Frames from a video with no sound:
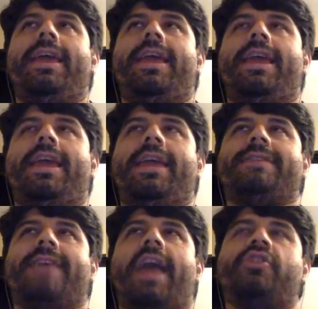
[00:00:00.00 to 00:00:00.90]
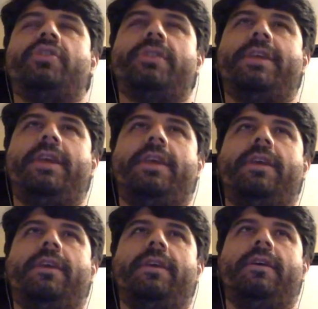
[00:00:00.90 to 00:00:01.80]
it's
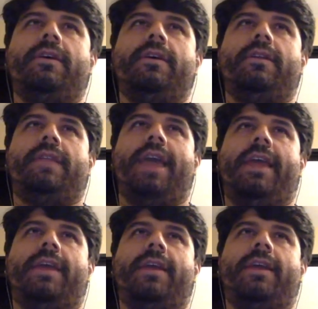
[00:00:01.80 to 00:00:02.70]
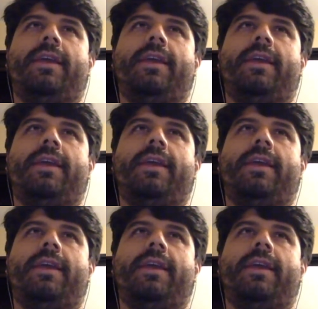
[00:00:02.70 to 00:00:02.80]
actually like